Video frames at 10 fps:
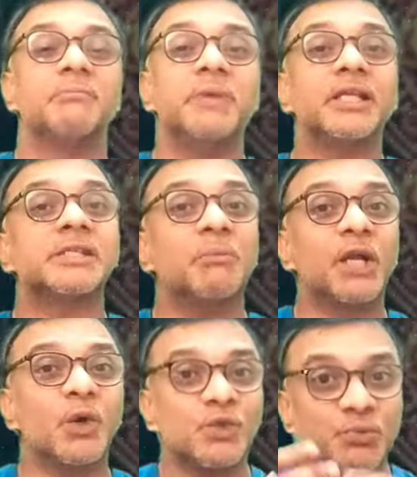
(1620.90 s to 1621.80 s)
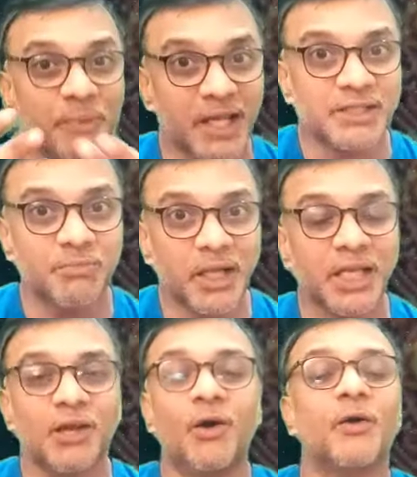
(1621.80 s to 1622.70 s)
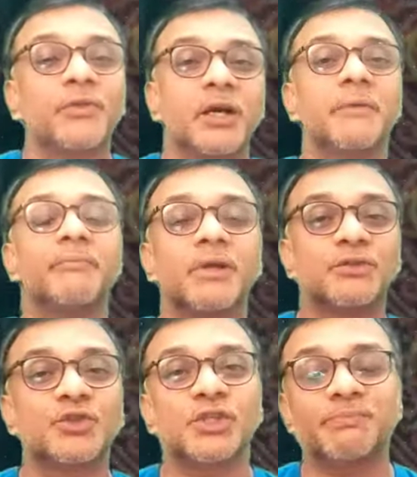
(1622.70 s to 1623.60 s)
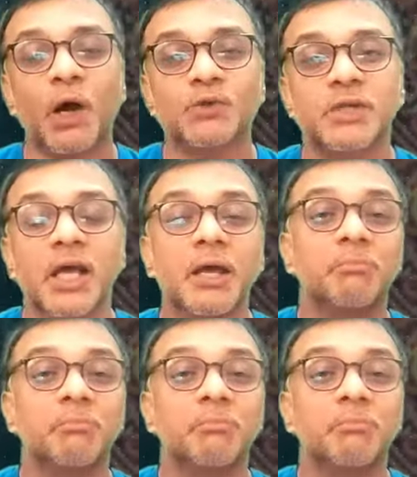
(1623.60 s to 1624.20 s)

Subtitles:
being somebody who spends money on the spouse,